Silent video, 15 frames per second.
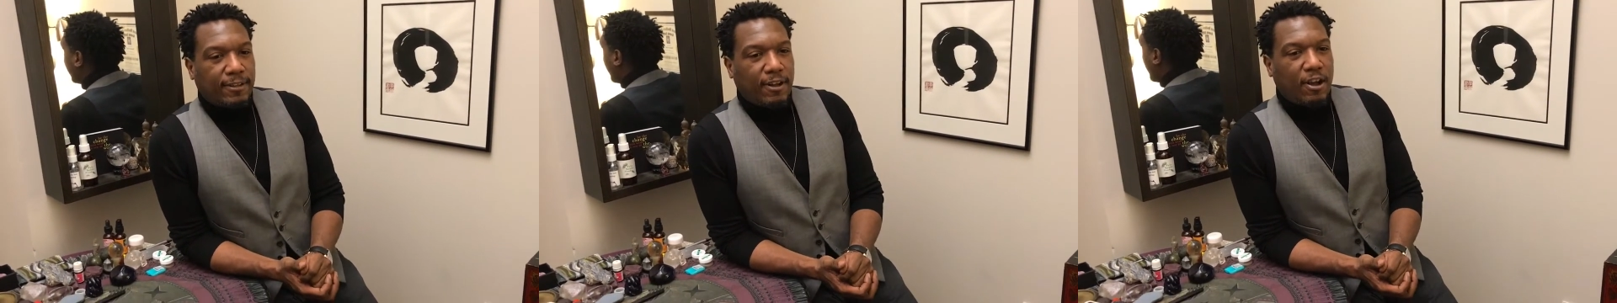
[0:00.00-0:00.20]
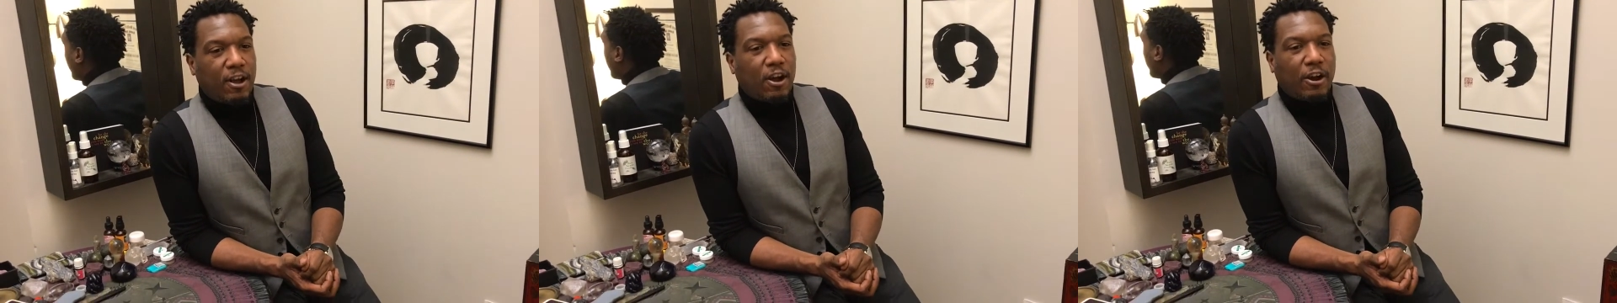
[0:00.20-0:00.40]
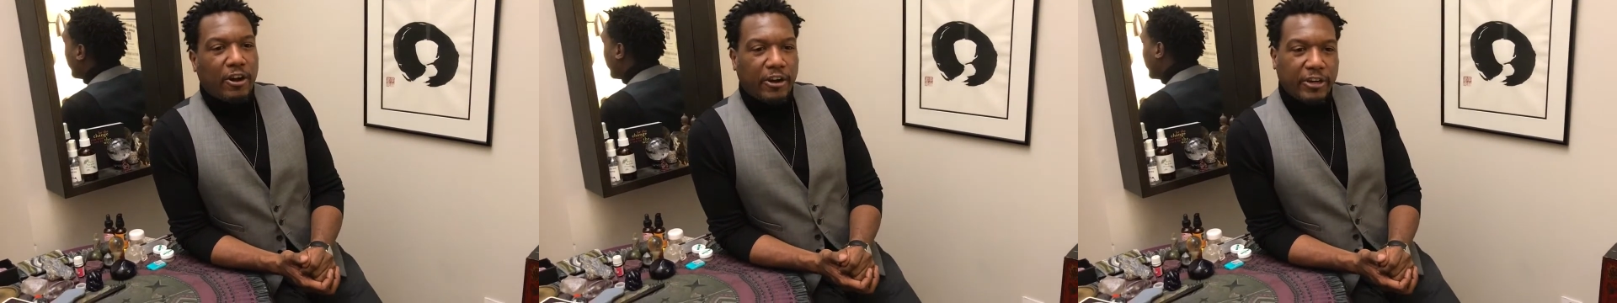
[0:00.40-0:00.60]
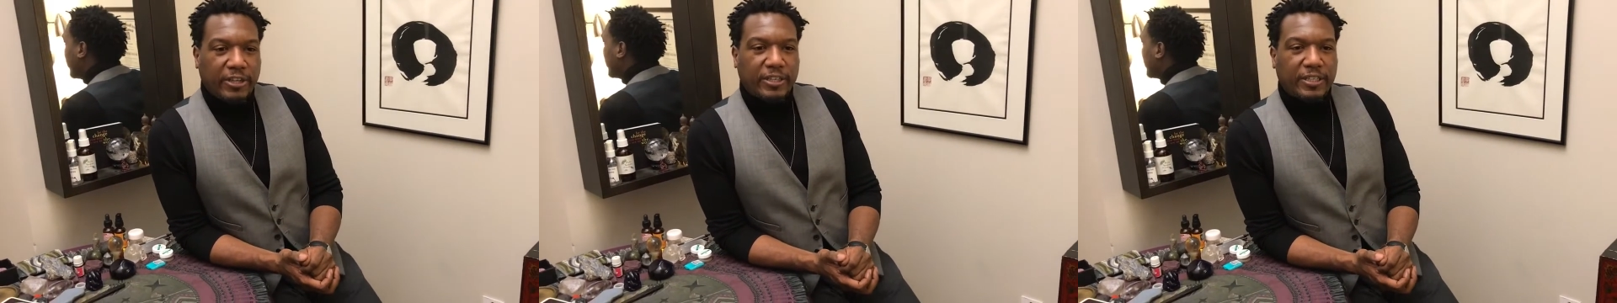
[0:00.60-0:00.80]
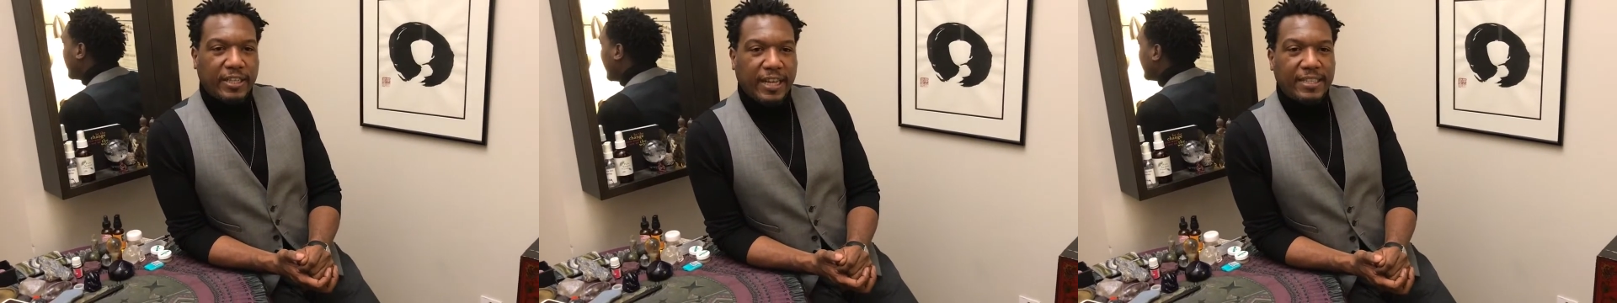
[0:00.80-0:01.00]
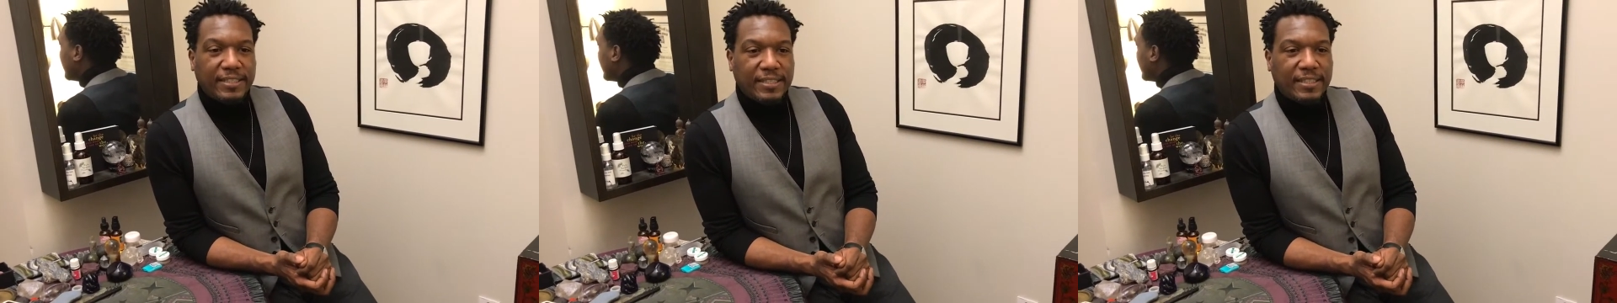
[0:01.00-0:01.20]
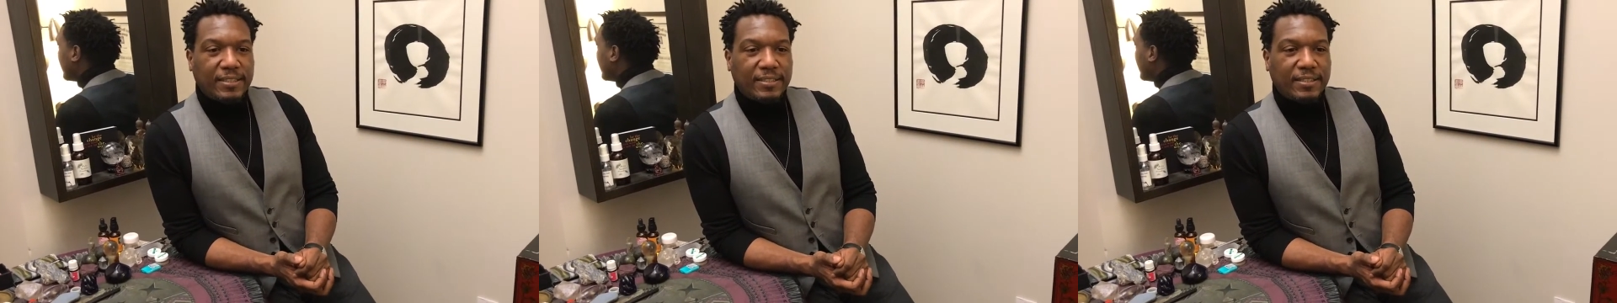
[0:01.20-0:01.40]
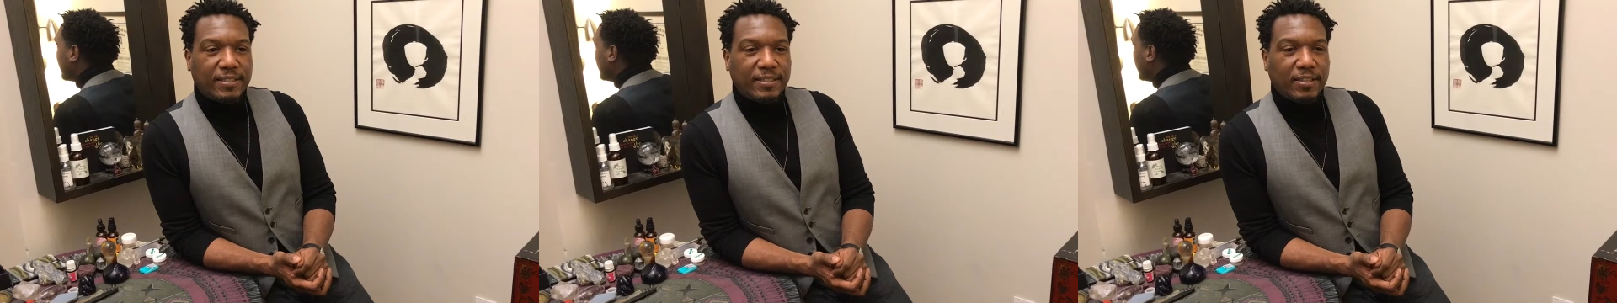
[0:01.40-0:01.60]
hard. And,
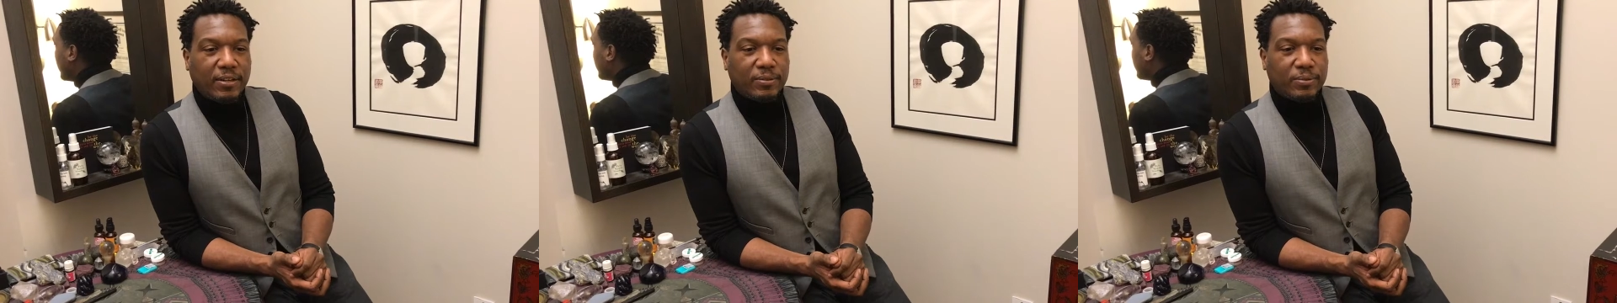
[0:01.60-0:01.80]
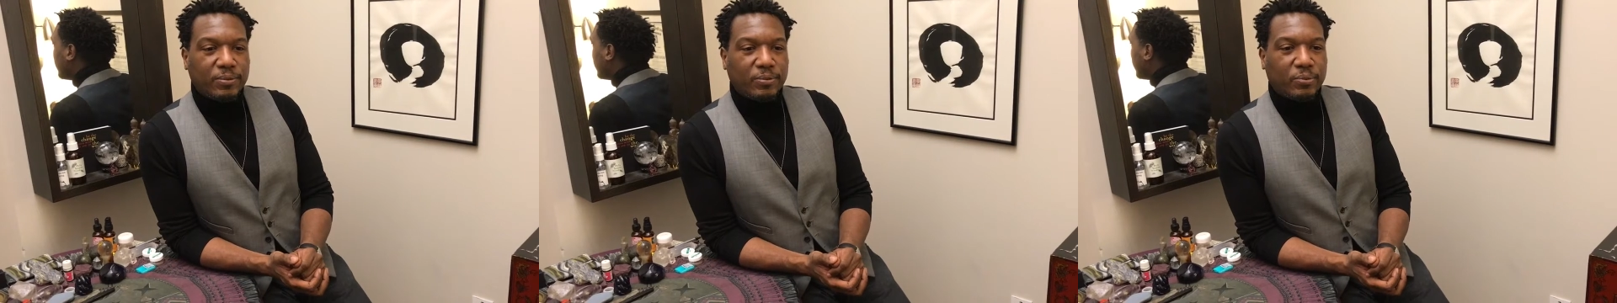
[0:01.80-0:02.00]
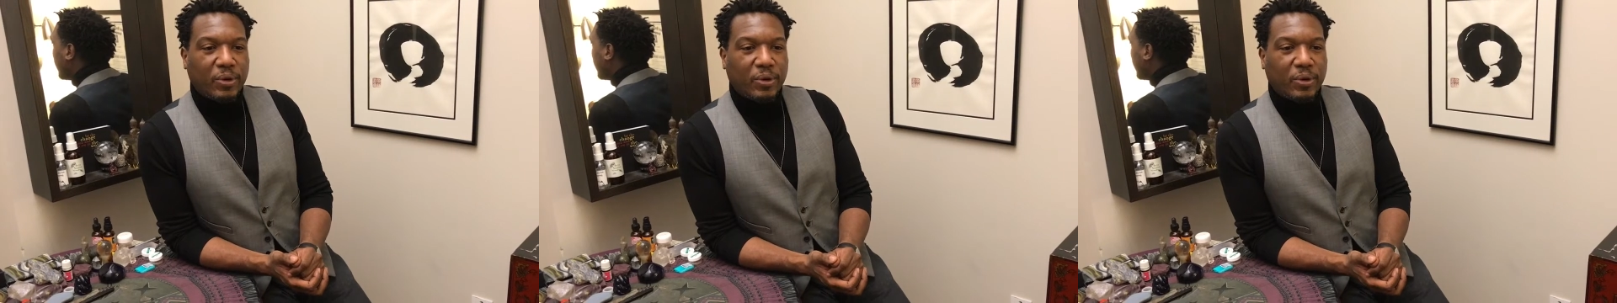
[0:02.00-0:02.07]
you know,